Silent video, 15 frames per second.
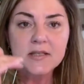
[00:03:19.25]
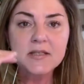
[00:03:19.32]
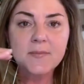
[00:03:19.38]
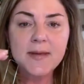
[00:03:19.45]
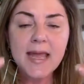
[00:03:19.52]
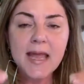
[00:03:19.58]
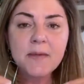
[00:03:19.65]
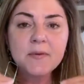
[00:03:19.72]

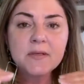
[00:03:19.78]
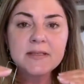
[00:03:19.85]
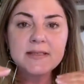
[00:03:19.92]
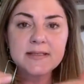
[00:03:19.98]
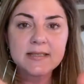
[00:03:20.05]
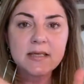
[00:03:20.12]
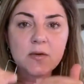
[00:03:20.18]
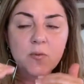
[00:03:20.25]
to be able
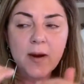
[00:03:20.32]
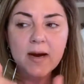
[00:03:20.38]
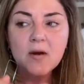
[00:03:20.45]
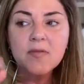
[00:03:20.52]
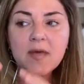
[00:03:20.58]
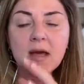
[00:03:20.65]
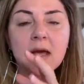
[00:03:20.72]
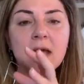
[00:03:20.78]
to see
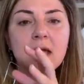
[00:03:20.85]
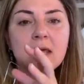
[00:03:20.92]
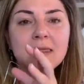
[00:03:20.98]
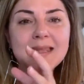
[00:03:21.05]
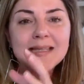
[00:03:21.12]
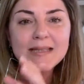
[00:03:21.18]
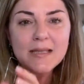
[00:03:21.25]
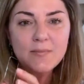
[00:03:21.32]
where
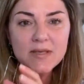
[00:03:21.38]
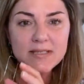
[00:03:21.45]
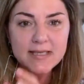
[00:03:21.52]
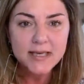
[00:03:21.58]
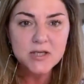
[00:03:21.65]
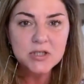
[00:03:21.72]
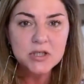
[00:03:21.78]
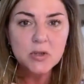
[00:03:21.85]
the
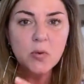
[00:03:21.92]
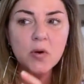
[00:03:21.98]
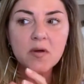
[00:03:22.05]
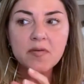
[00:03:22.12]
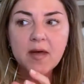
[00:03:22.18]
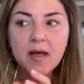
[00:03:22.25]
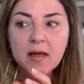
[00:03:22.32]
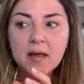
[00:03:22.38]
limitation
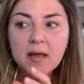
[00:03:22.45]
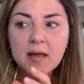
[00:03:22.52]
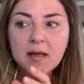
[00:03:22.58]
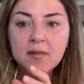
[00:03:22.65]
or the